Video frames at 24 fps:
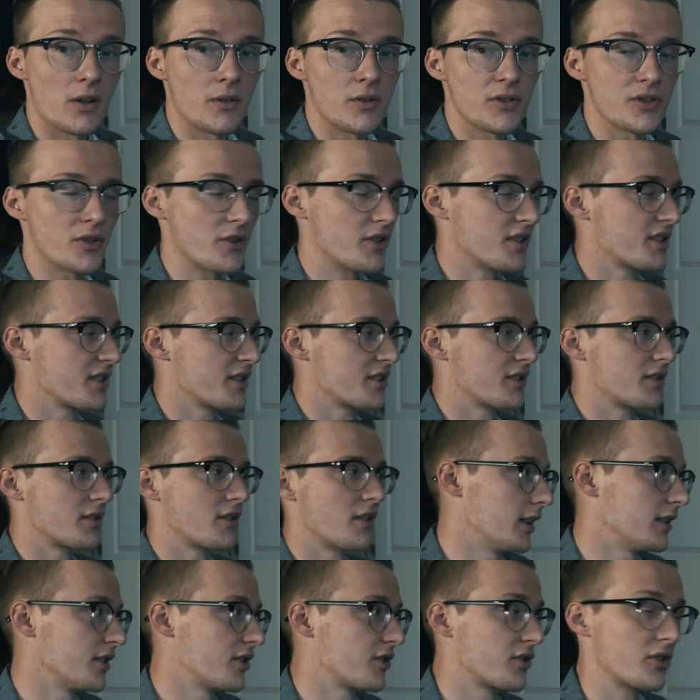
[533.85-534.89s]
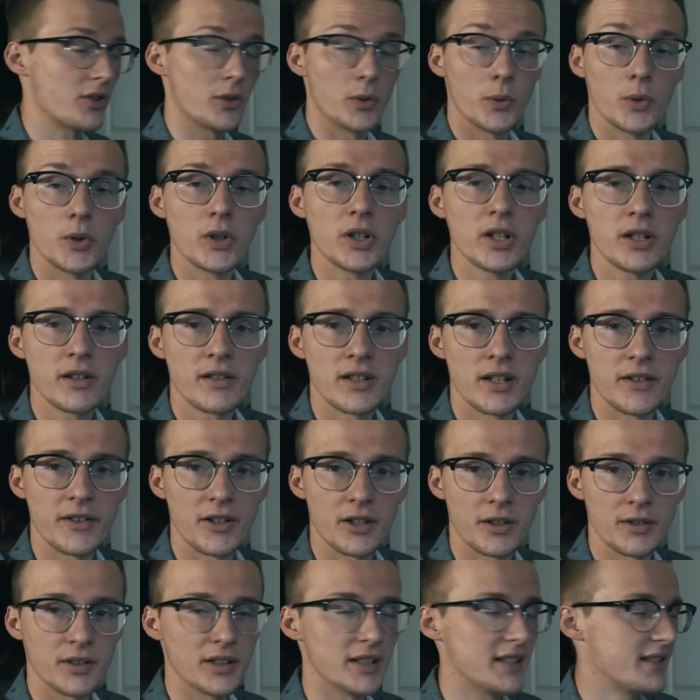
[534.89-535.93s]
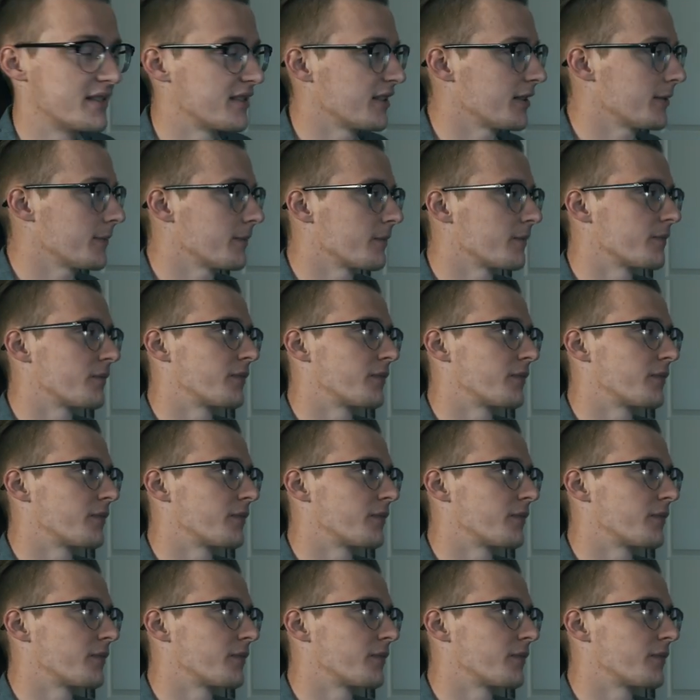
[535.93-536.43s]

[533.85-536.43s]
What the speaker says: So this is a scooter that they're releasing.